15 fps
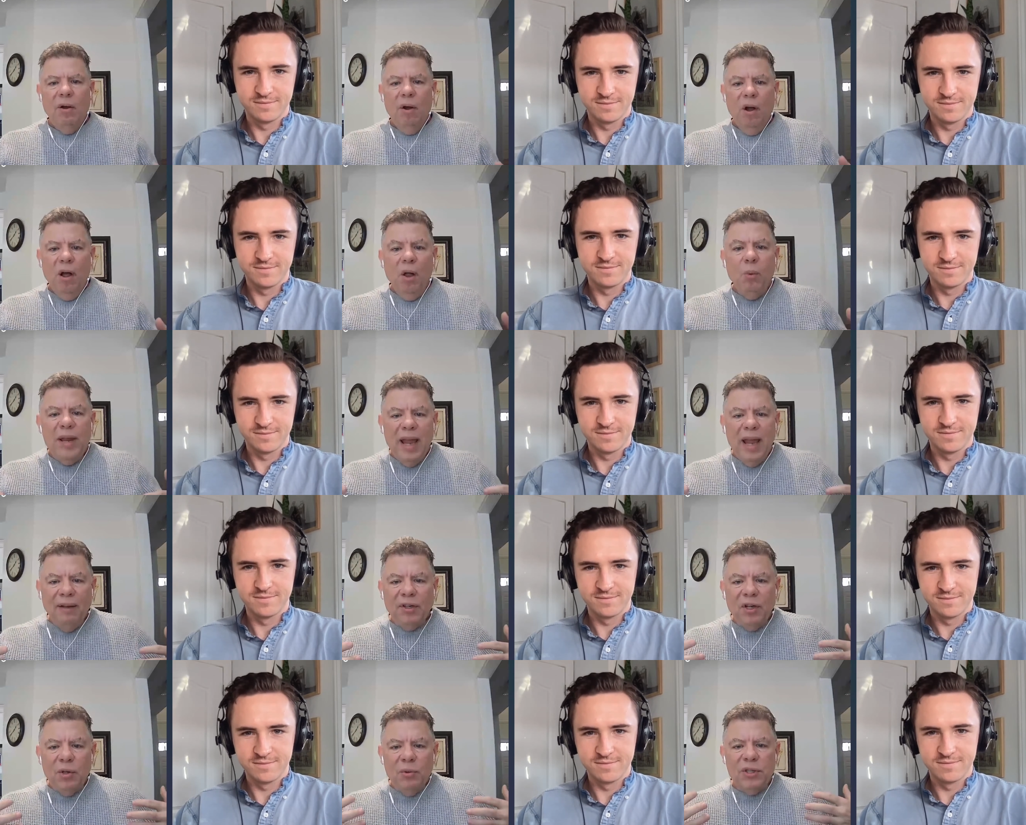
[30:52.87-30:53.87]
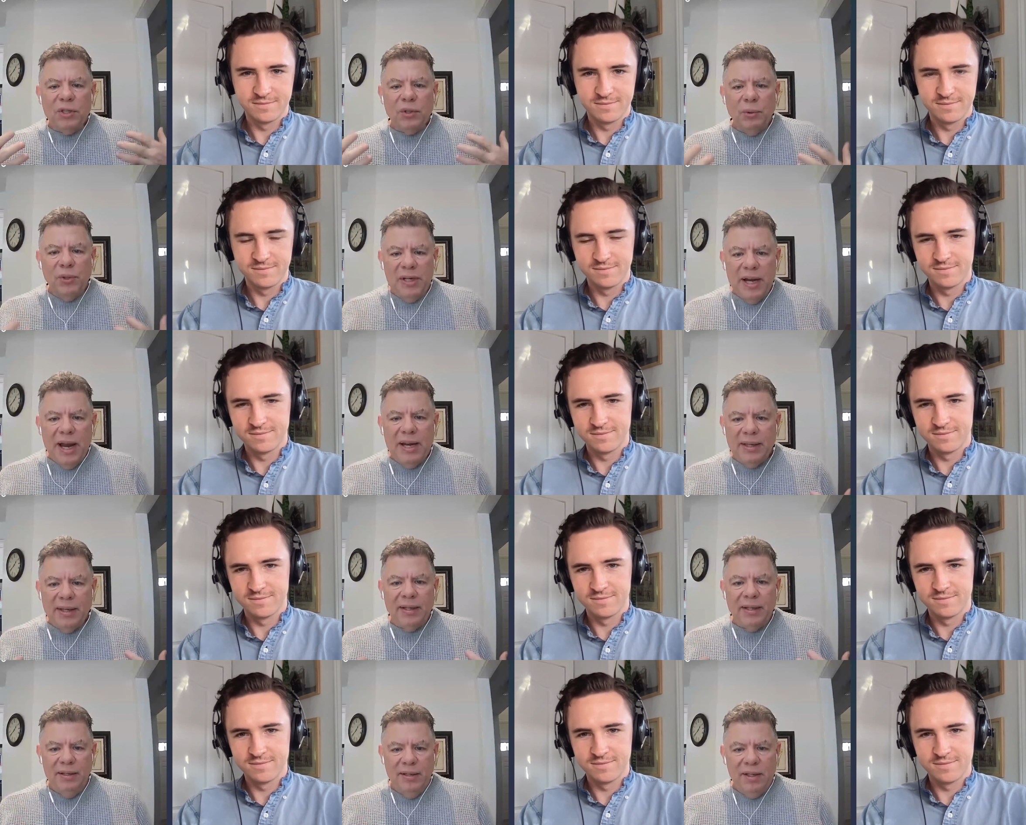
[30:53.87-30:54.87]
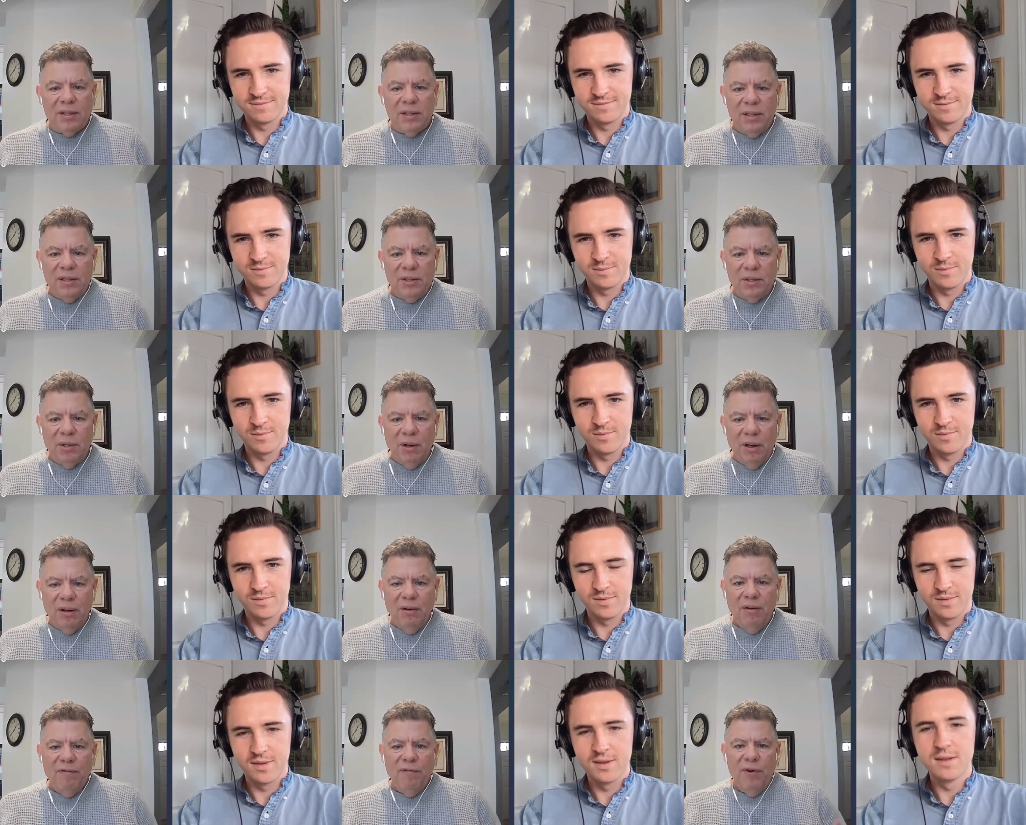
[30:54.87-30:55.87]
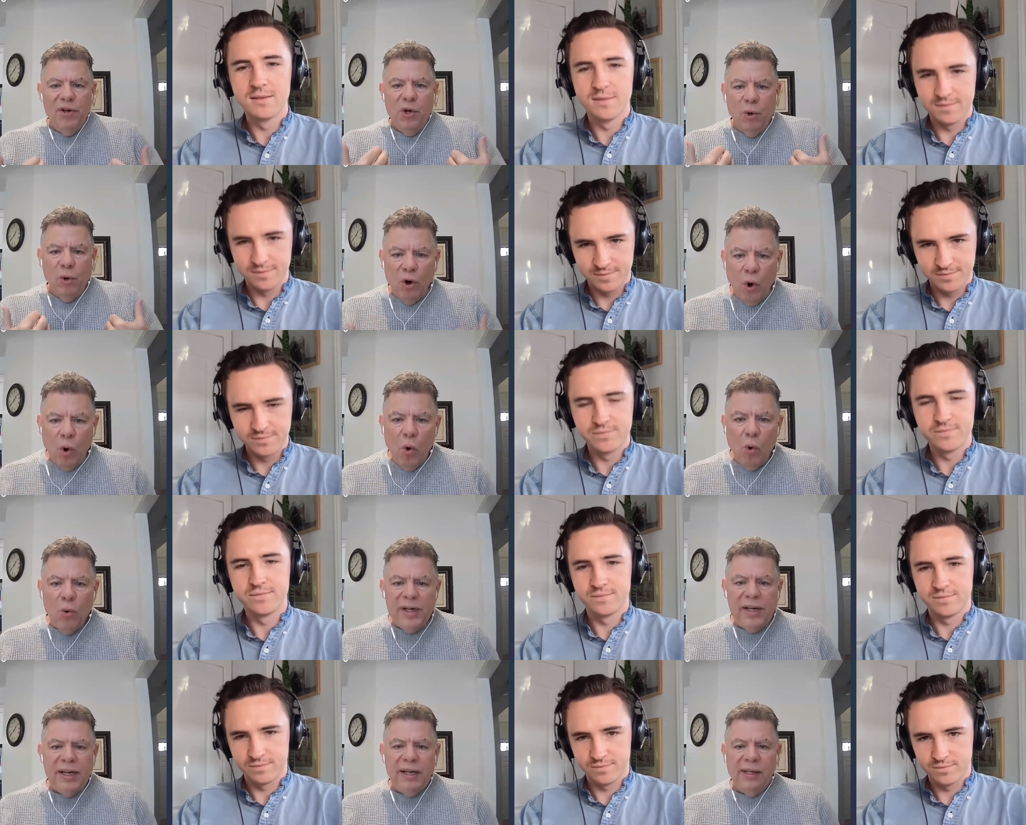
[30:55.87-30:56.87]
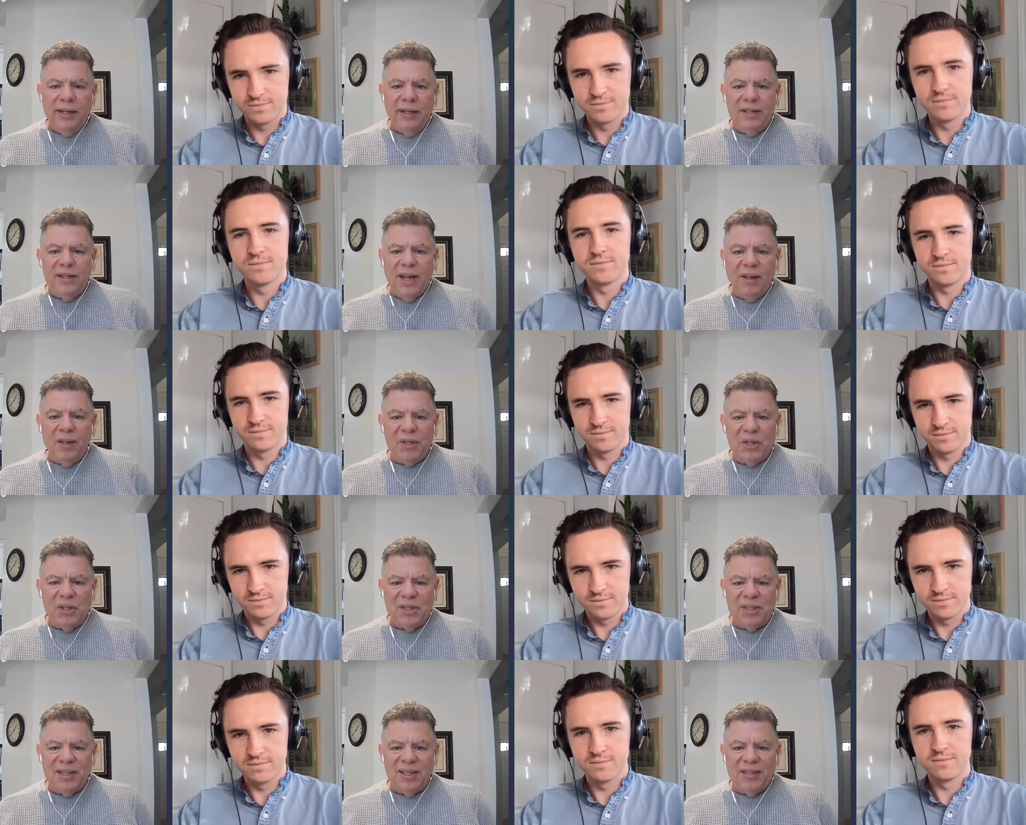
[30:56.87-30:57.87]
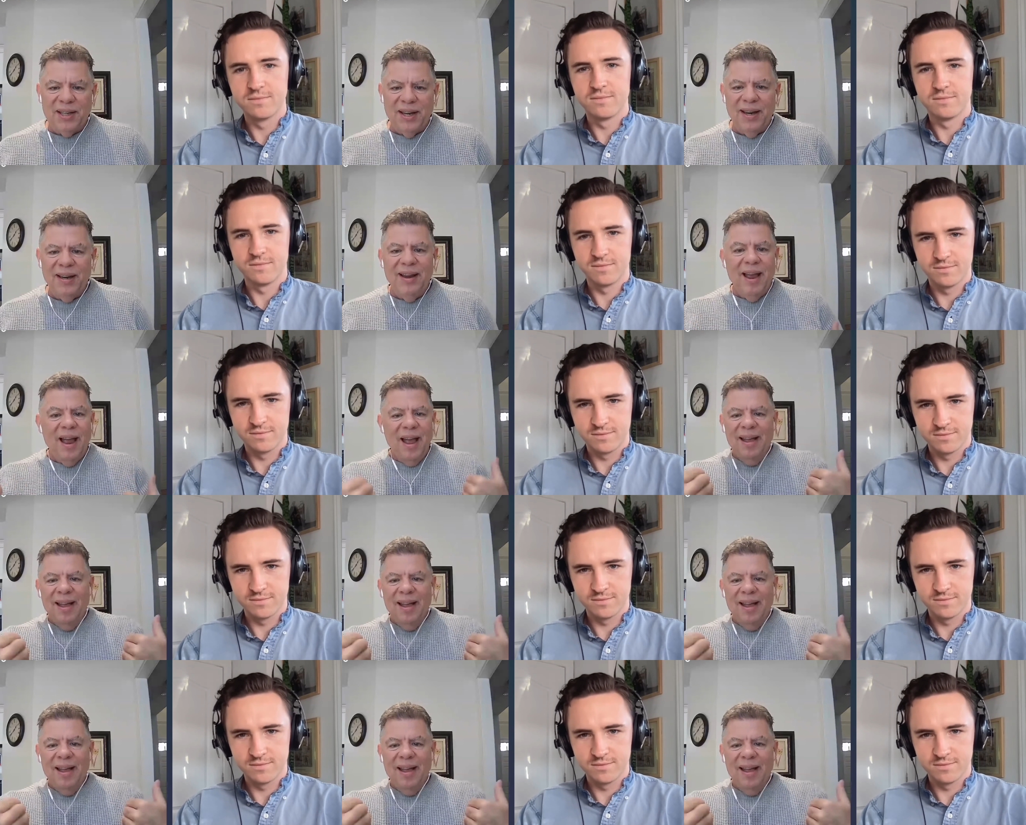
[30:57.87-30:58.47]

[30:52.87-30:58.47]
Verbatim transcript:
Speaker 1: All we have to do is create the conditions, John, for your own healing intelligence to say,